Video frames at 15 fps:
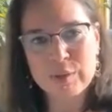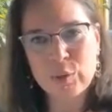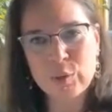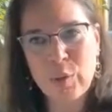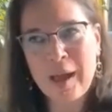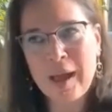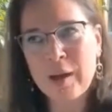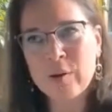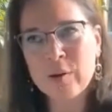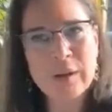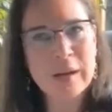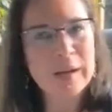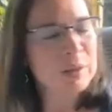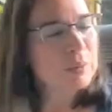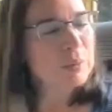So how
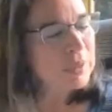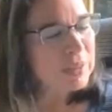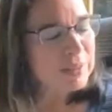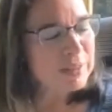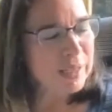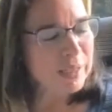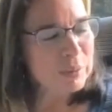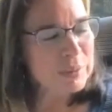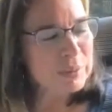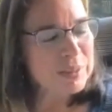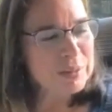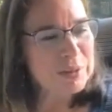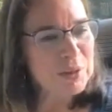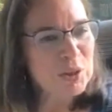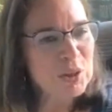do we
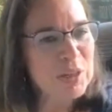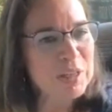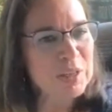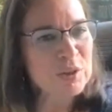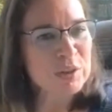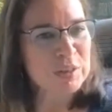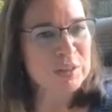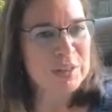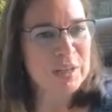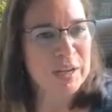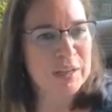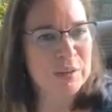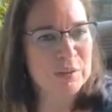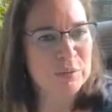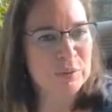start to change this
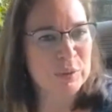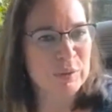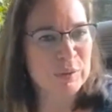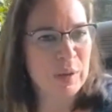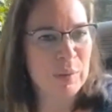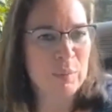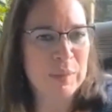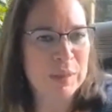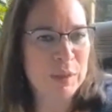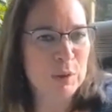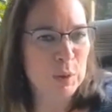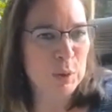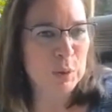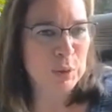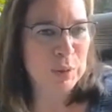tide of we've got
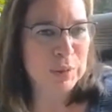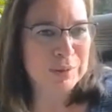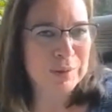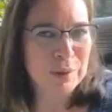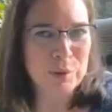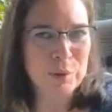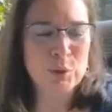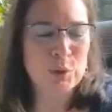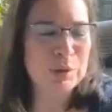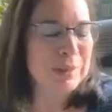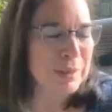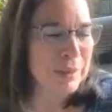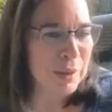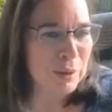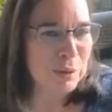managers that aren't
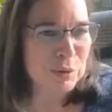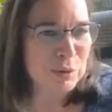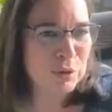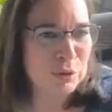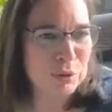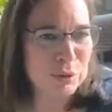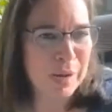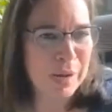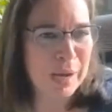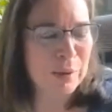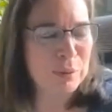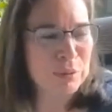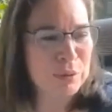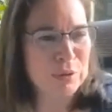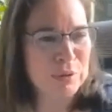trained and aren't sure
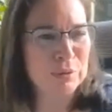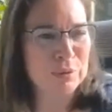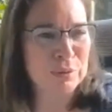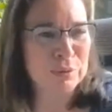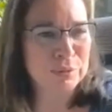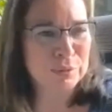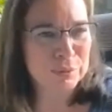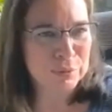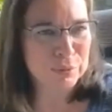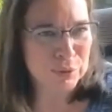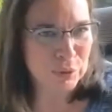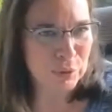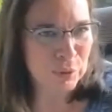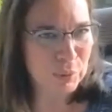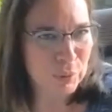how to
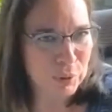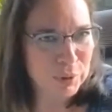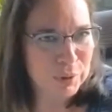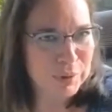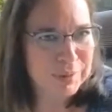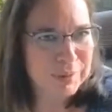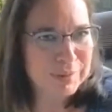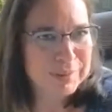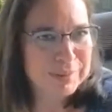do the work?